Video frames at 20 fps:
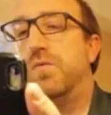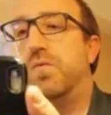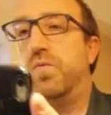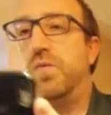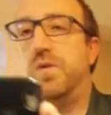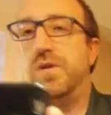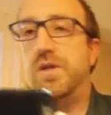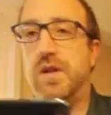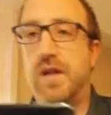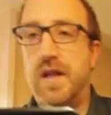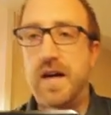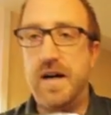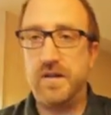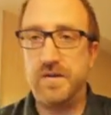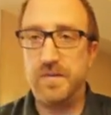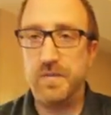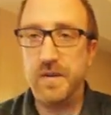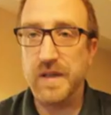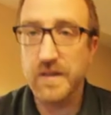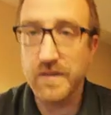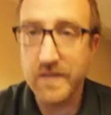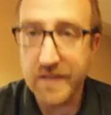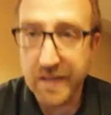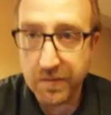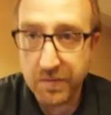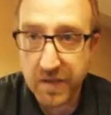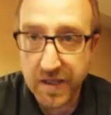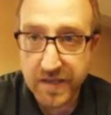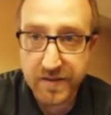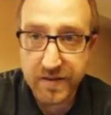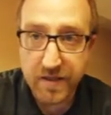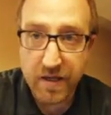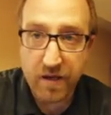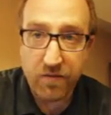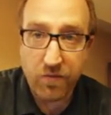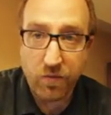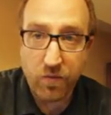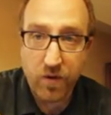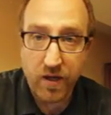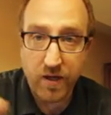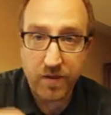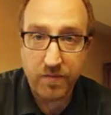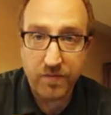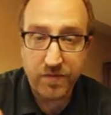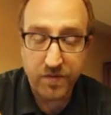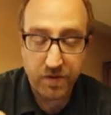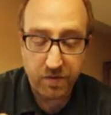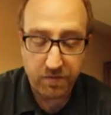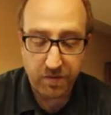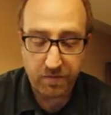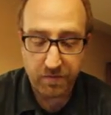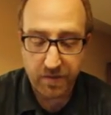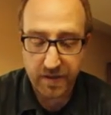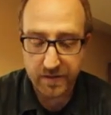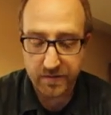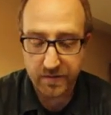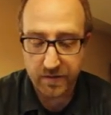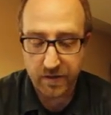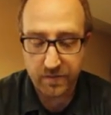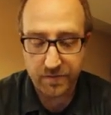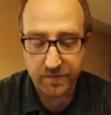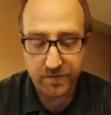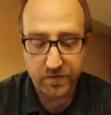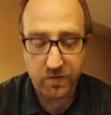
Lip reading: which allows me to see myself while I'm filming myself,